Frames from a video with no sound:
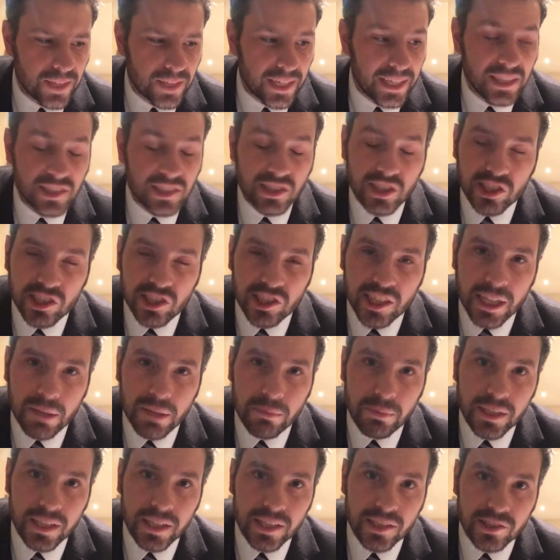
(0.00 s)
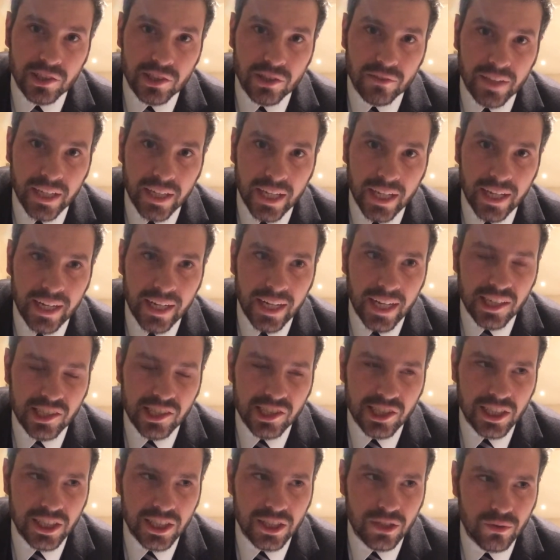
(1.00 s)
it's the sleepiness of it. And actually,